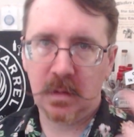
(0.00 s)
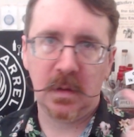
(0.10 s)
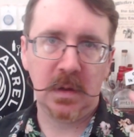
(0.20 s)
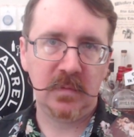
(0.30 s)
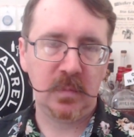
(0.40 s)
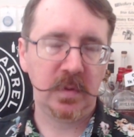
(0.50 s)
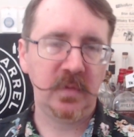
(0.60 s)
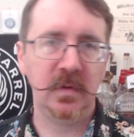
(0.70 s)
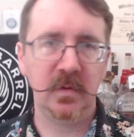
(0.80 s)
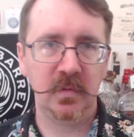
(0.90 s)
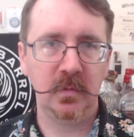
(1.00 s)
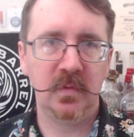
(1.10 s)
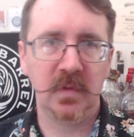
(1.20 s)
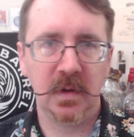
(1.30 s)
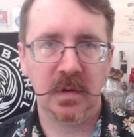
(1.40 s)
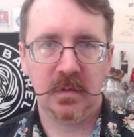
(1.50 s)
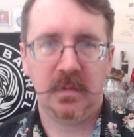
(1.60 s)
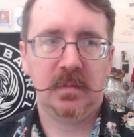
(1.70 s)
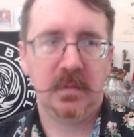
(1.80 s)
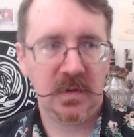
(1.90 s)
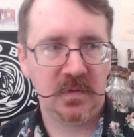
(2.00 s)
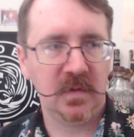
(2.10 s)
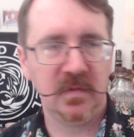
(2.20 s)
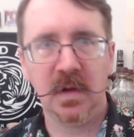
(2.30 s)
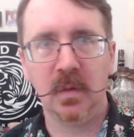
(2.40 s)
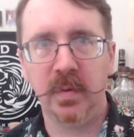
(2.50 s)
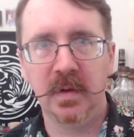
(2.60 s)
I have depression issues and this doesn't help.